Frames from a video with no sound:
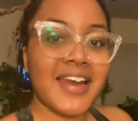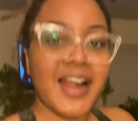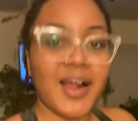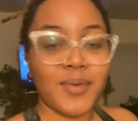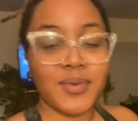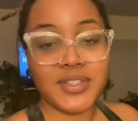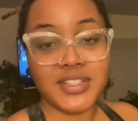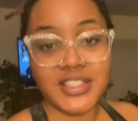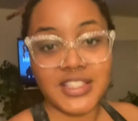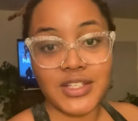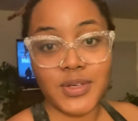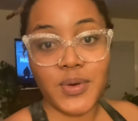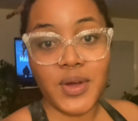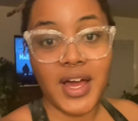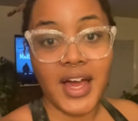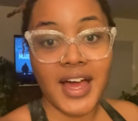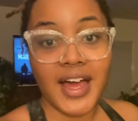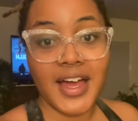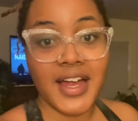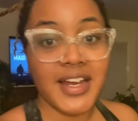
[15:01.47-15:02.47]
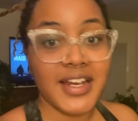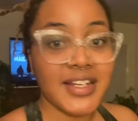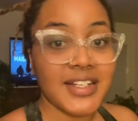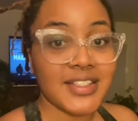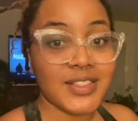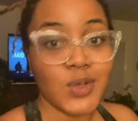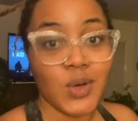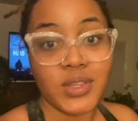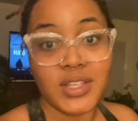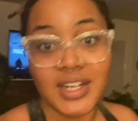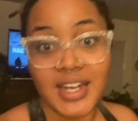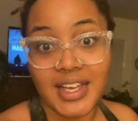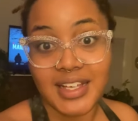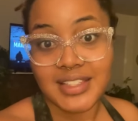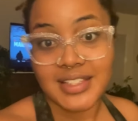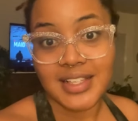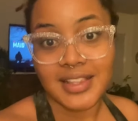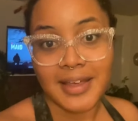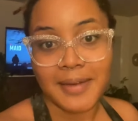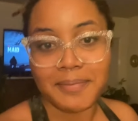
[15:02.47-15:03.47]
I will see you guys on the
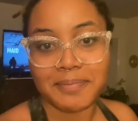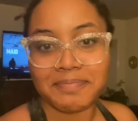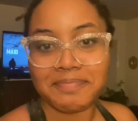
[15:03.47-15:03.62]
next clip.